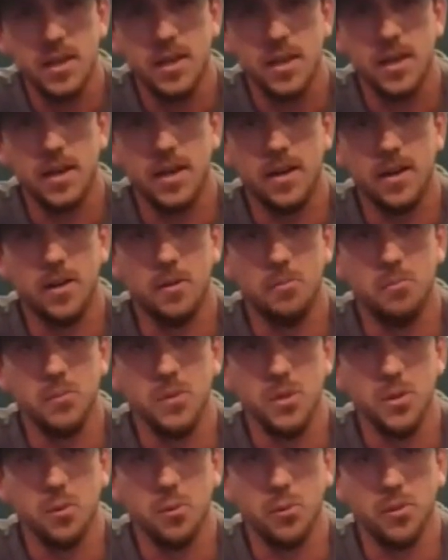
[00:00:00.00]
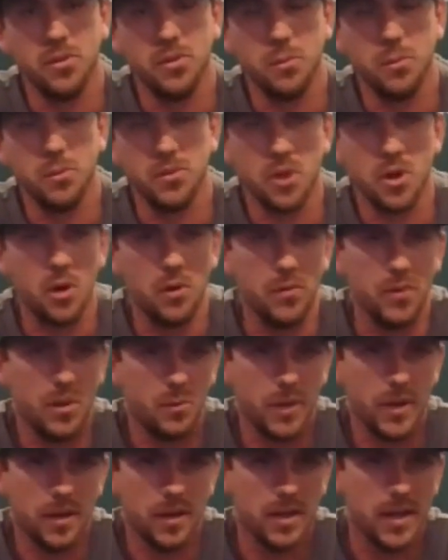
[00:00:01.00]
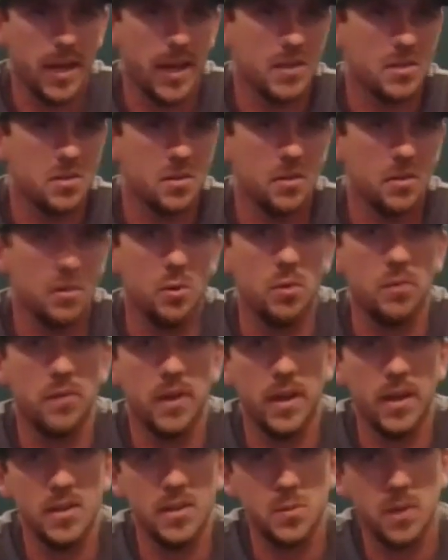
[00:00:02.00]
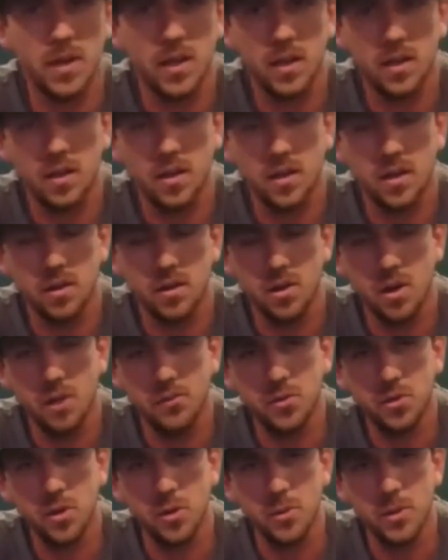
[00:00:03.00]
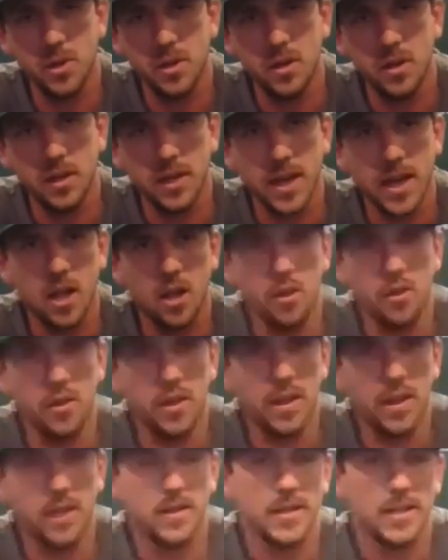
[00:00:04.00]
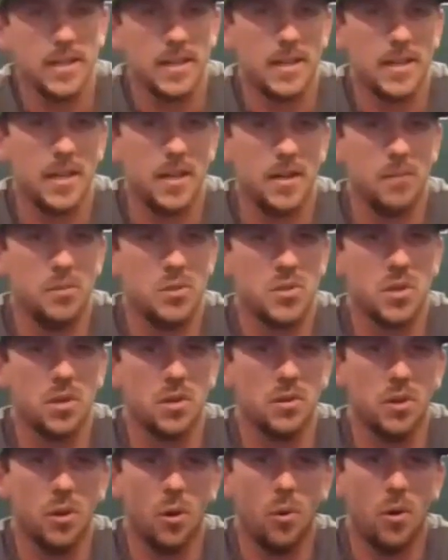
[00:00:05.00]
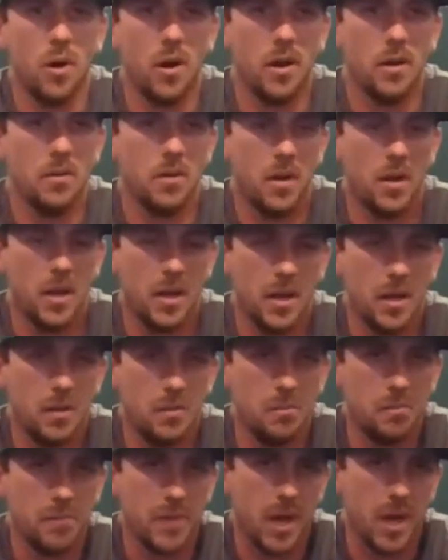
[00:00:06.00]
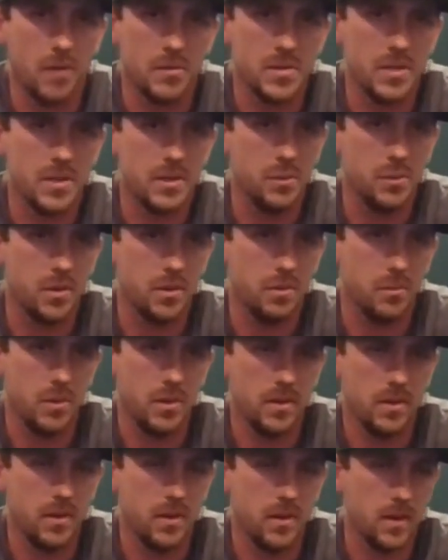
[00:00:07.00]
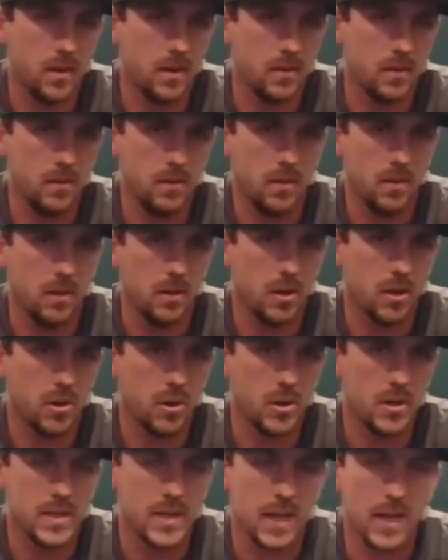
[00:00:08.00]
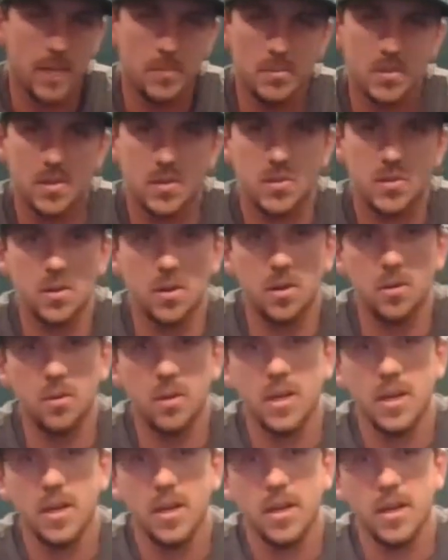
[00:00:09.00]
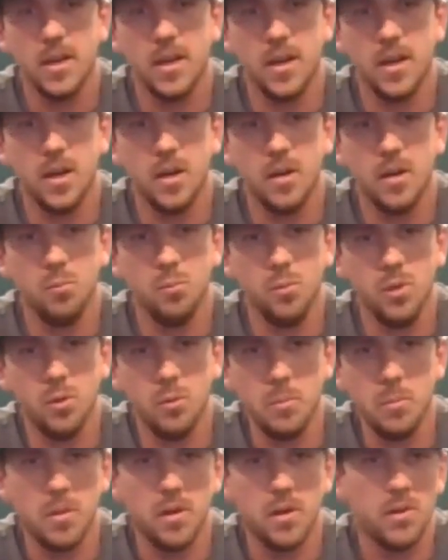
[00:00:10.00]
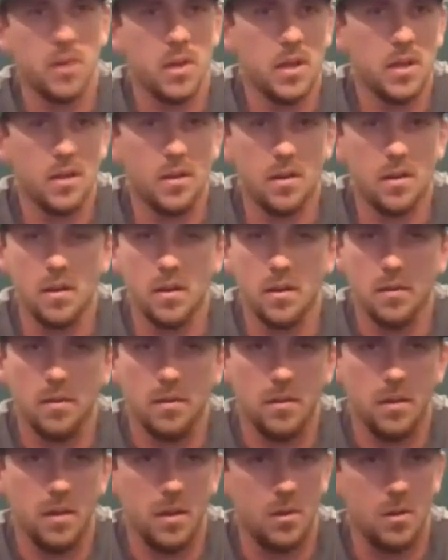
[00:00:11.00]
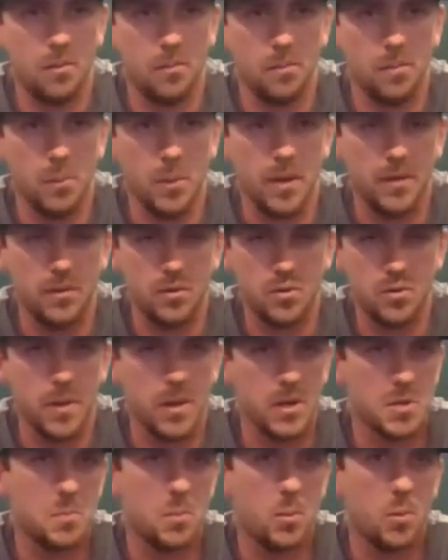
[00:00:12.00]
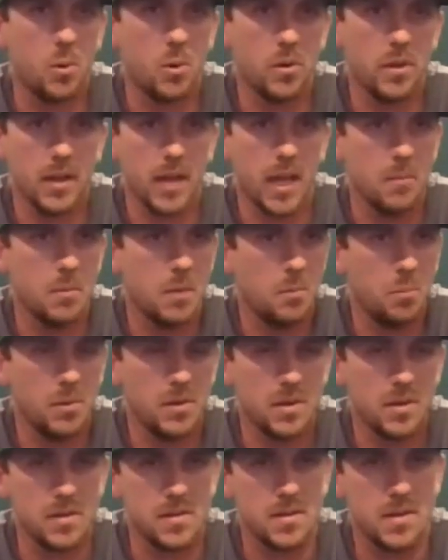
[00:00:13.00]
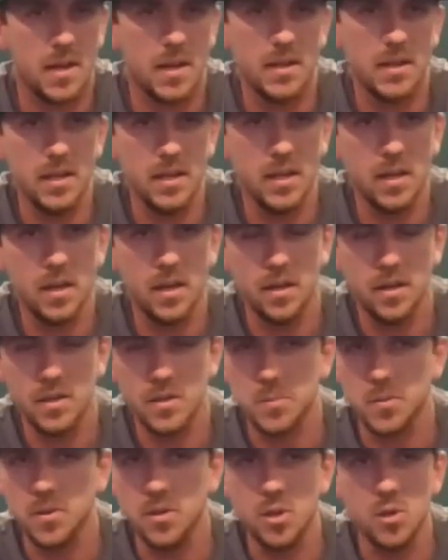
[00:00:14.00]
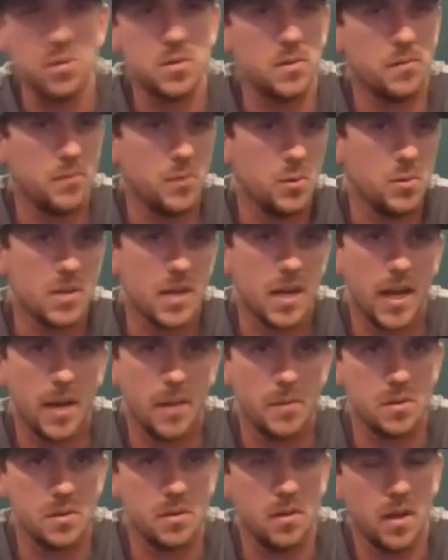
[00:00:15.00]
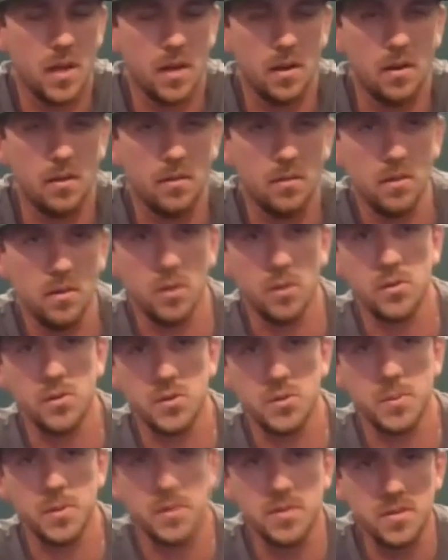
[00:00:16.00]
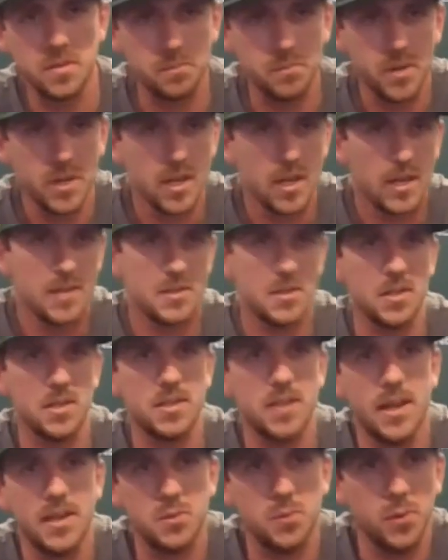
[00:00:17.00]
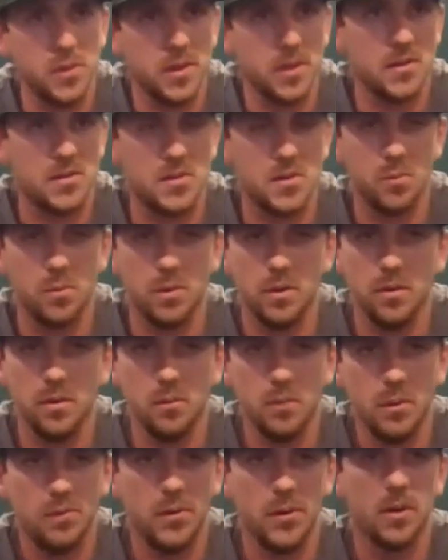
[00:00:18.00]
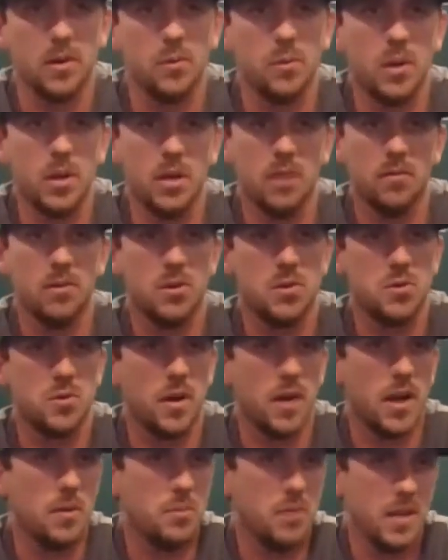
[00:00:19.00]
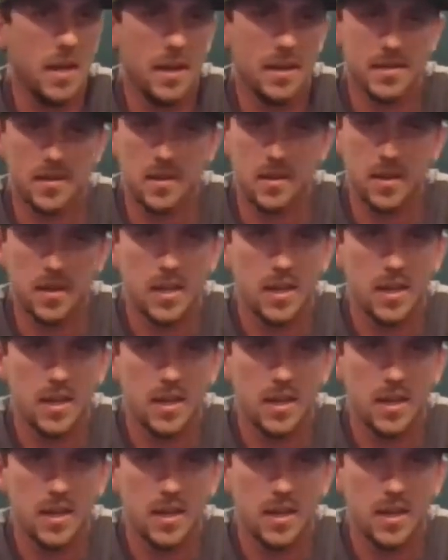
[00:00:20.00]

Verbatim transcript: um, you know, with with COVID, we had to cancel a few events. We had a, a golf tournament and a gala that um, just couldn't go on, um, obviously with with the, the current times. So you know, we pivoted and. You know, we have a tremendous board that came up with this idea. It's been used a few times, and, and you know, there's been some success with it. So we, we figured we'd give it a try. But yeah, it's a